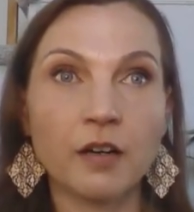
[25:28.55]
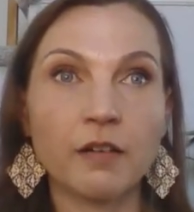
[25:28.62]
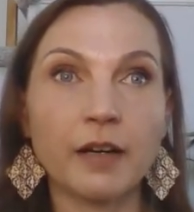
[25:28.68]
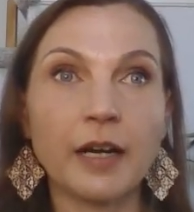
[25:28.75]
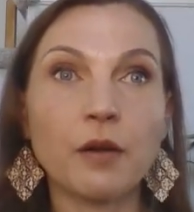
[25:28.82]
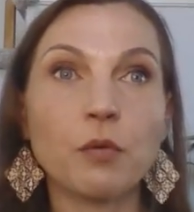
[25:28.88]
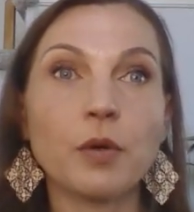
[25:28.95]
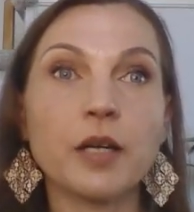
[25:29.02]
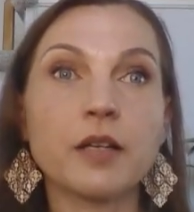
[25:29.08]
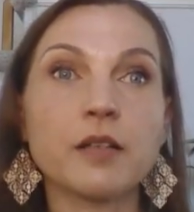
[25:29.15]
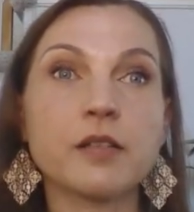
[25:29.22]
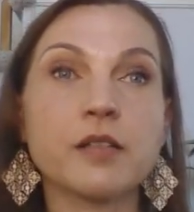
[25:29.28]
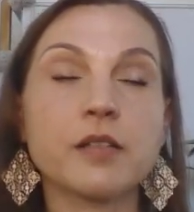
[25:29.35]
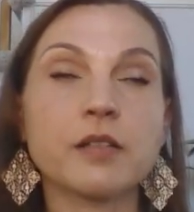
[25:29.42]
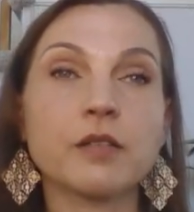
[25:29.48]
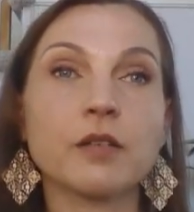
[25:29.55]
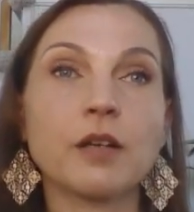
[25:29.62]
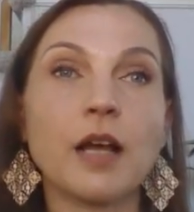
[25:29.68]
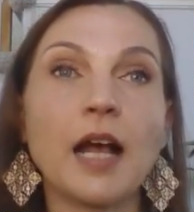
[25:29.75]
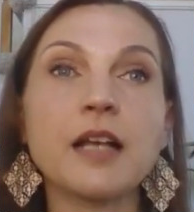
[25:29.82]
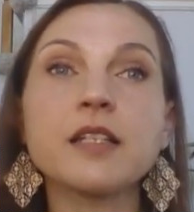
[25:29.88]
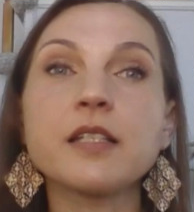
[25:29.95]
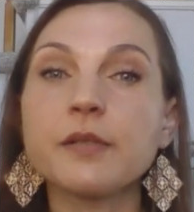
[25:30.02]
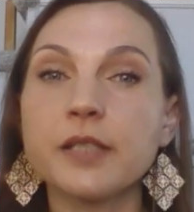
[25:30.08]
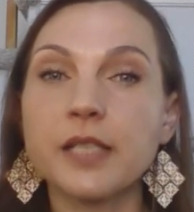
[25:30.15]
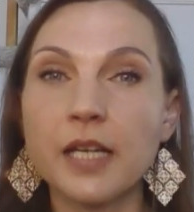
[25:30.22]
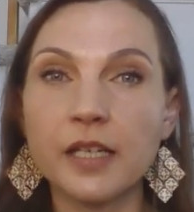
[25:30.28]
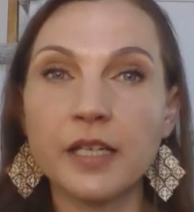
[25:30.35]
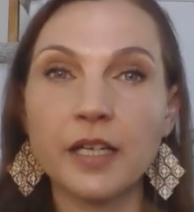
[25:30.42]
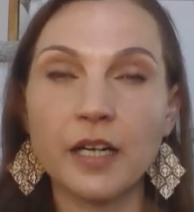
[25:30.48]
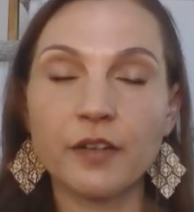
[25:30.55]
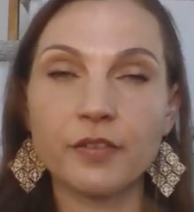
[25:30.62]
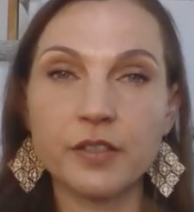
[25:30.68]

right, was as he was taking care of